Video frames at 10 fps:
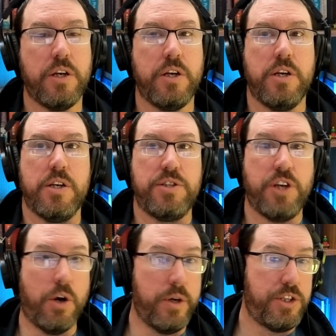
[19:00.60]

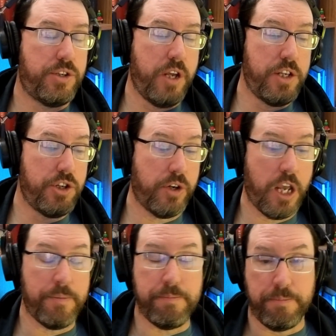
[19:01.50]
So it took
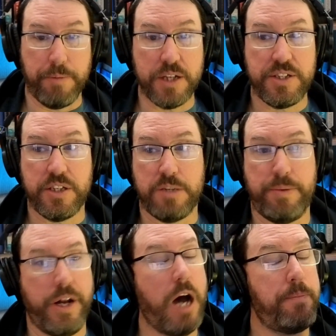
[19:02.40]
him months to spin
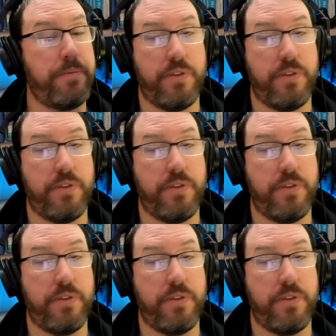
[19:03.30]
up.